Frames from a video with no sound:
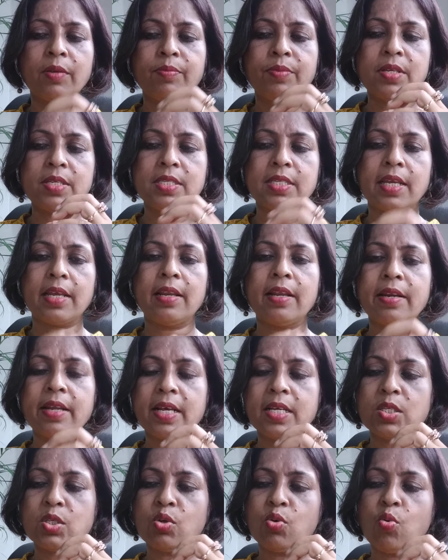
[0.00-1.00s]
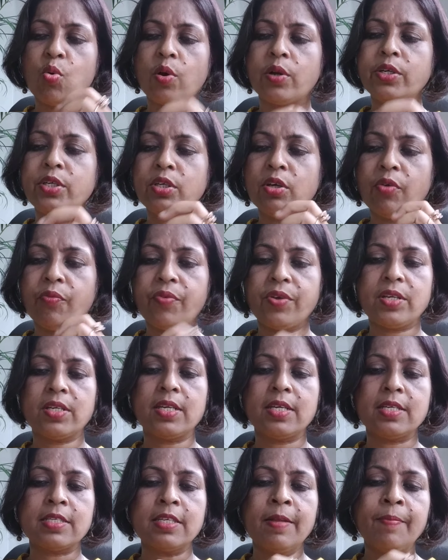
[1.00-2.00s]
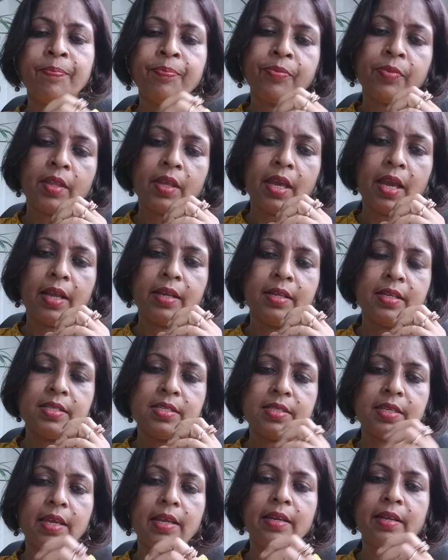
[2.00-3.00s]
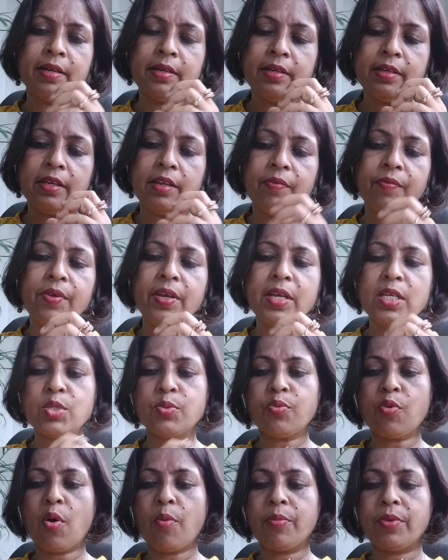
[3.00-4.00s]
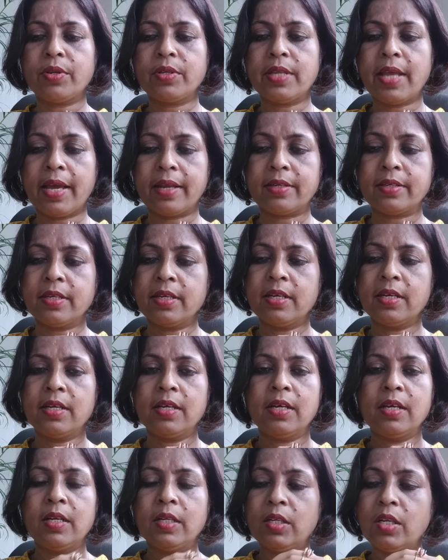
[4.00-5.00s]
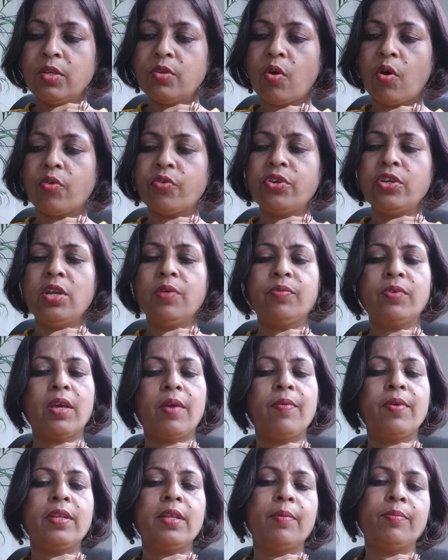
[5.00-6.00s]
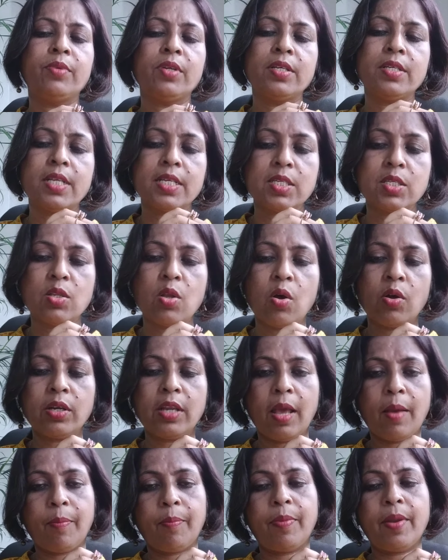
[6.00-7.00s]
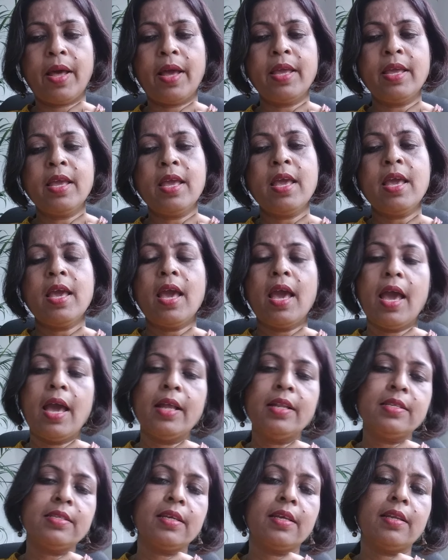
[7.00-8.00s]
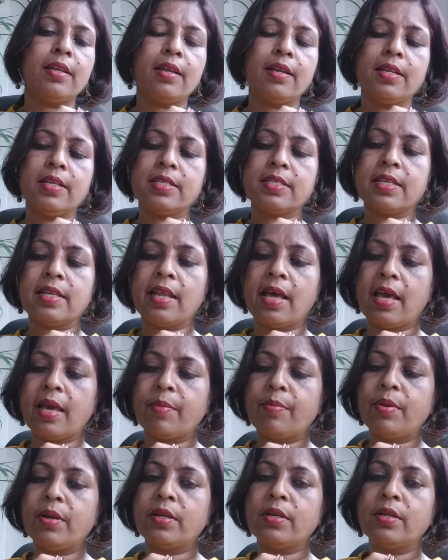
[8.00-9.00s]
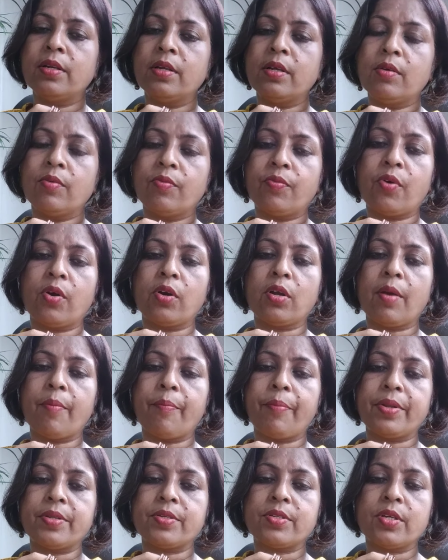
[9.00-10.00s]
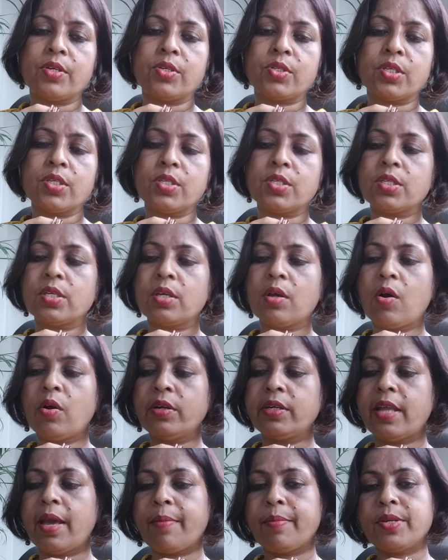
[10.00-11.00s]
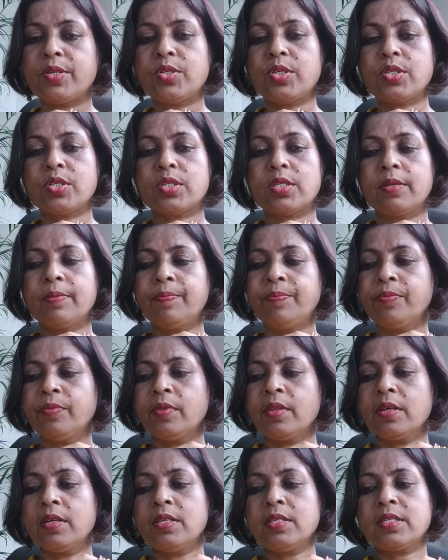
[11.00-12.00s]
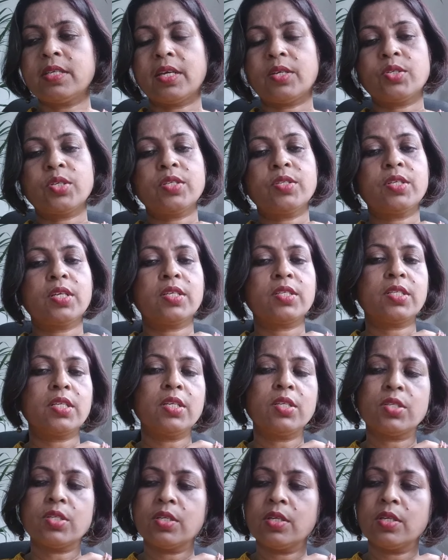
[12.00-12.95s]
of the seller as to quality or fitness, and the seller deviates from it, that the doctrine of caveat emptor does not apply and seller is liable for compensations or damages. Section 16